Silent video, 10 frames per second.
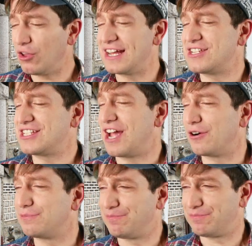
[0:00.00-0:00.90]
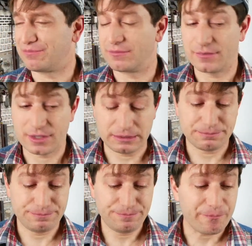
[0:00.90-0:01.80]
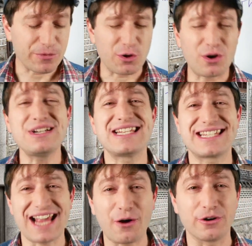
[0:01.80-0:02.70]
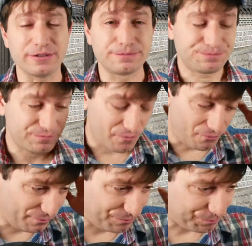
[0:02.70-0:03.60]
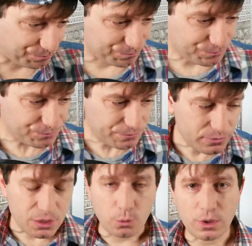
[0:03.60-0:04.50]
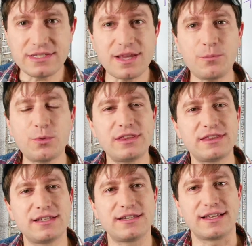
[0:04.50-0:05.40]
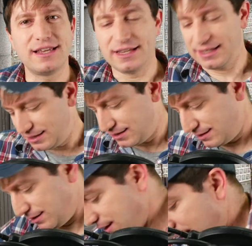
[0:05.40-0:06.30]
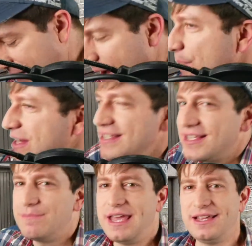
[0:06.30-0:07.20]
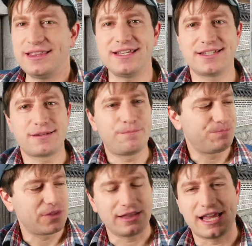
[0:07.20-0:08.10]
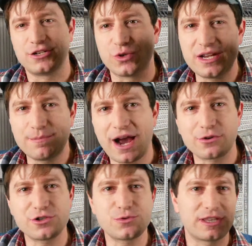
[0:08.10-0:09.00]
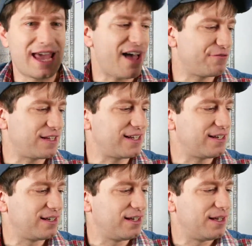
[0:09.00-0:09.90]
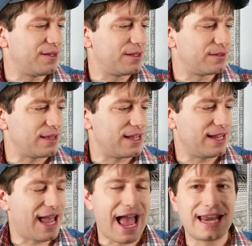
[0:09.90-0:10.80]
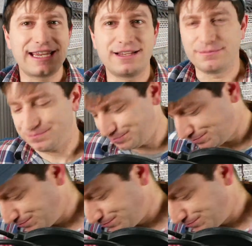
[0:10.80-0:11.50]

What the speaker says: Oh, that is sour. They're always sour. What's up with the companies that make these like drink powders with caffeine, like adding